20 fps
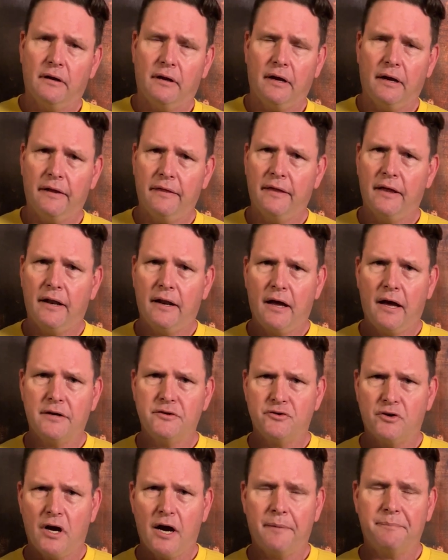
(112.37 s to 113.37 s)
then I
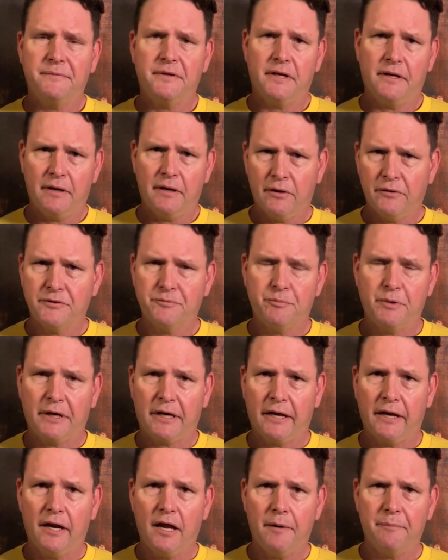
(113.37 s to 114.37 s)
dropped it and I was
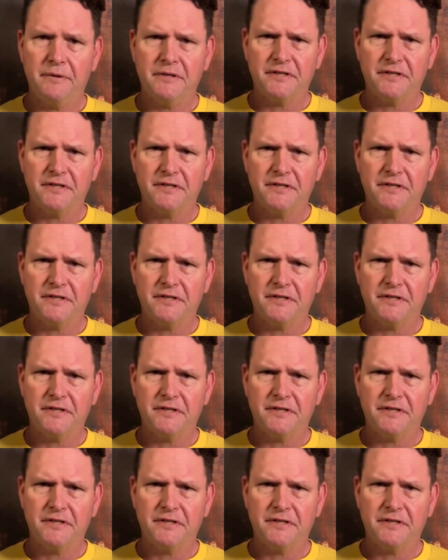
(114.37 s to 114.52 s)
picking it up.